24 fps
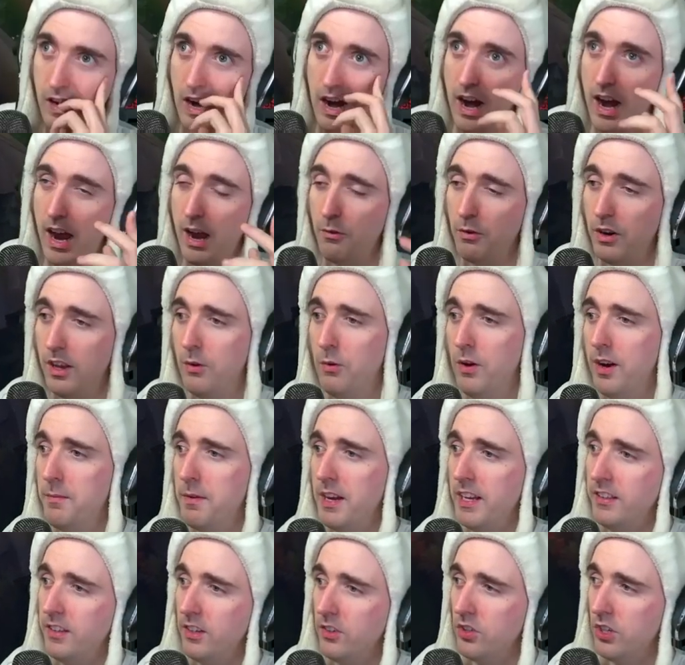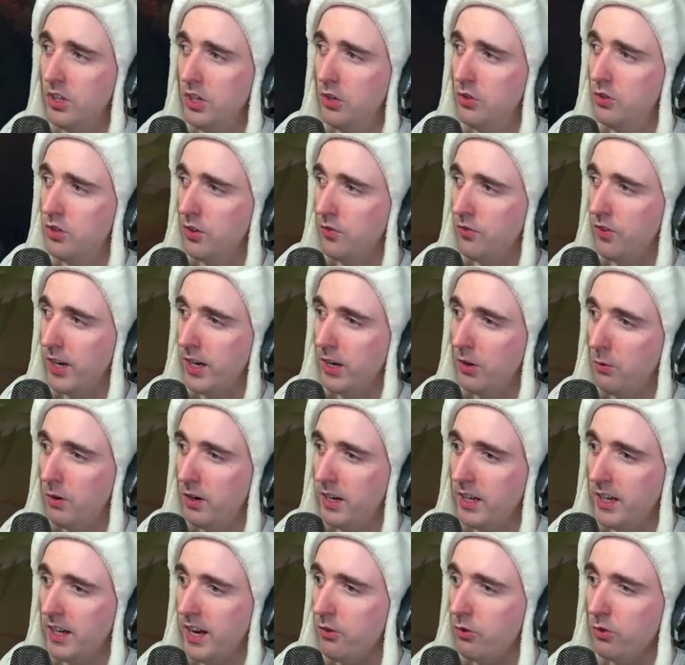All right, I really want to make this a YouTube video. What do
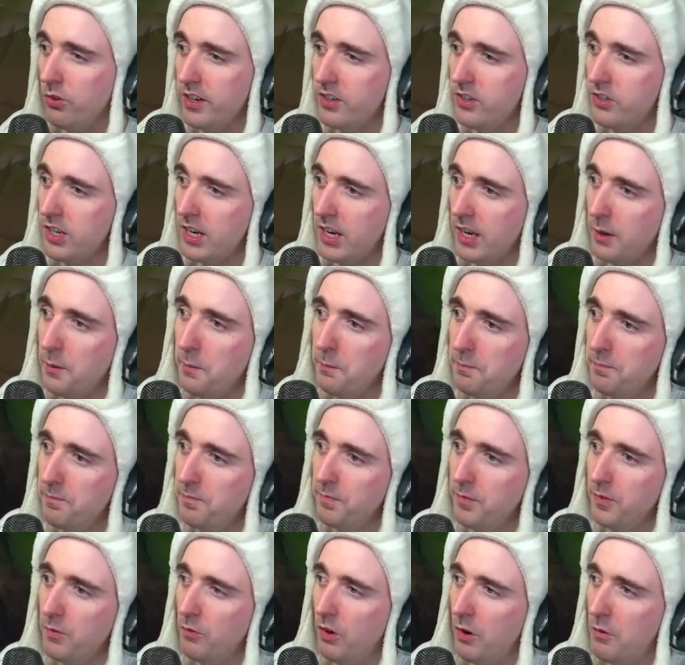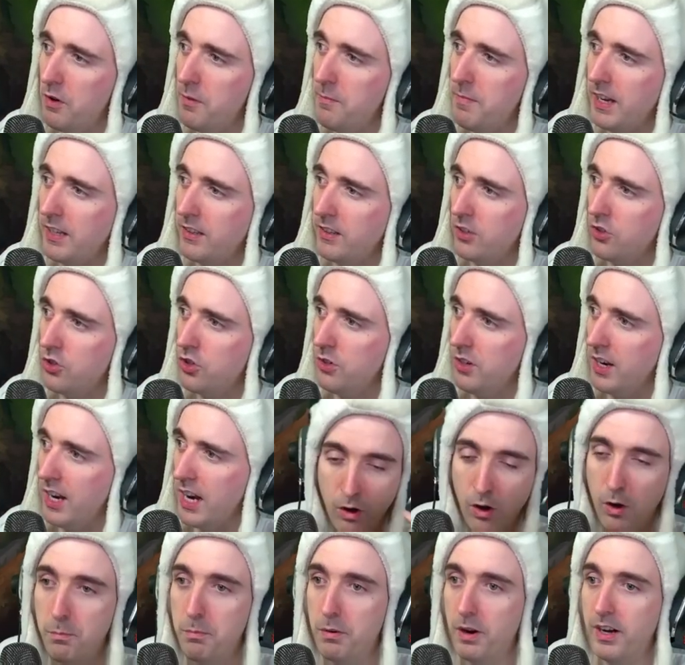you guys want to see? What would make this
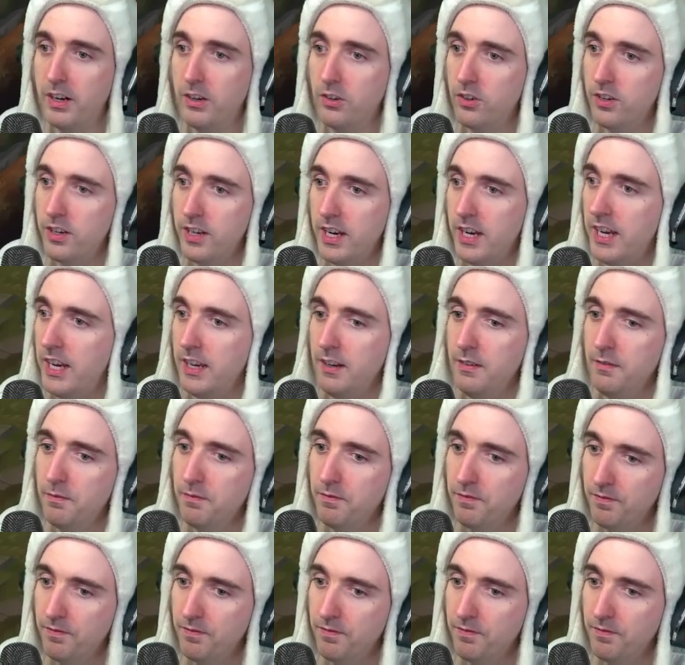unique? Hullbreaker ye.